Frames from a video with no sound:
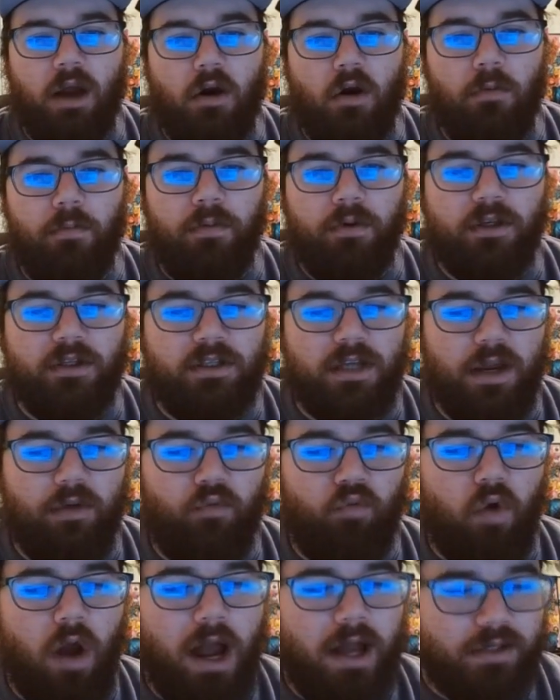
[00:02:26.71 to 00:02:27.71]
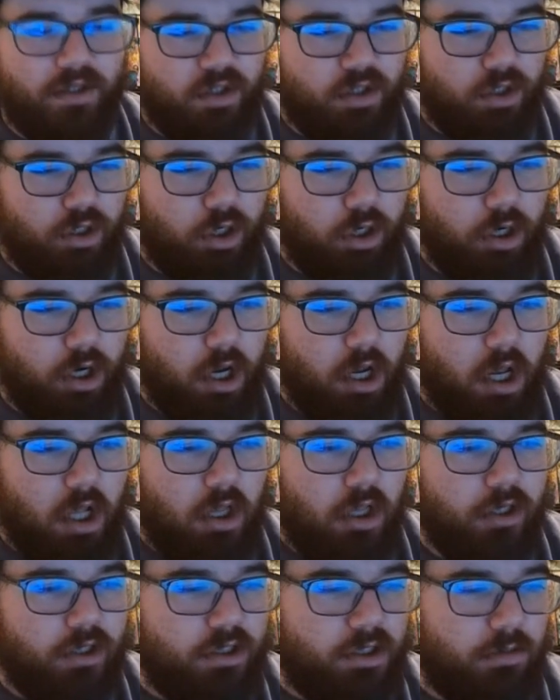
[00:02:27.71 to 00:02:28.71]
opening day roster
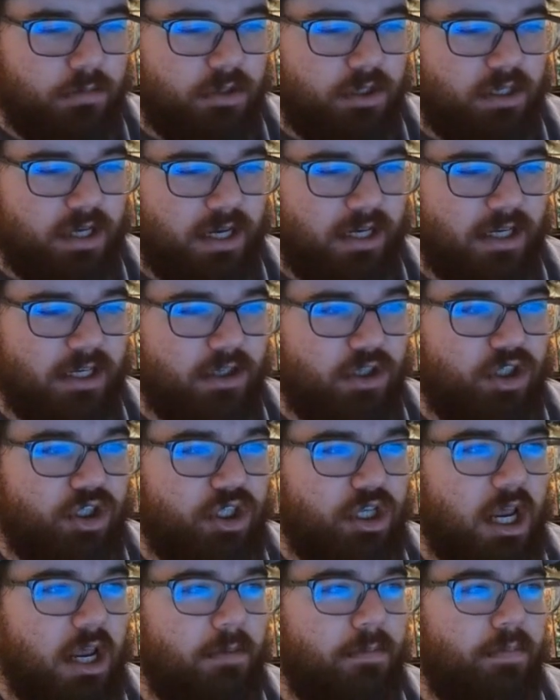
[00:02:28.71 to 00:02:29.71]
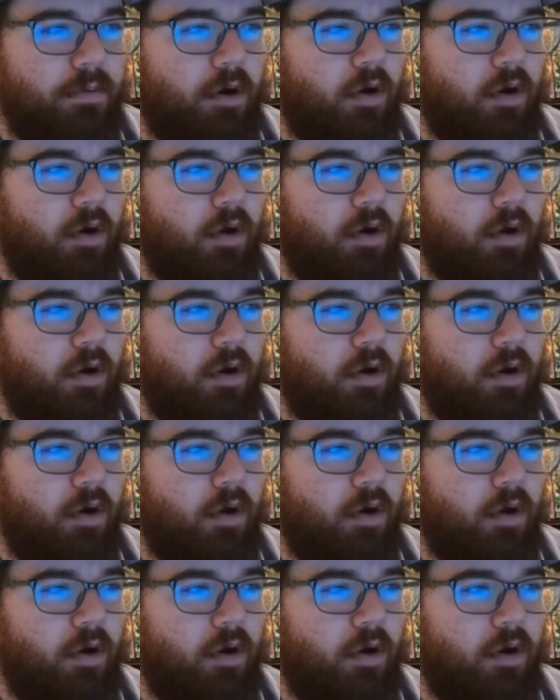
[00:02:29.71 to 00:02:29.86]
looks to be taking shape,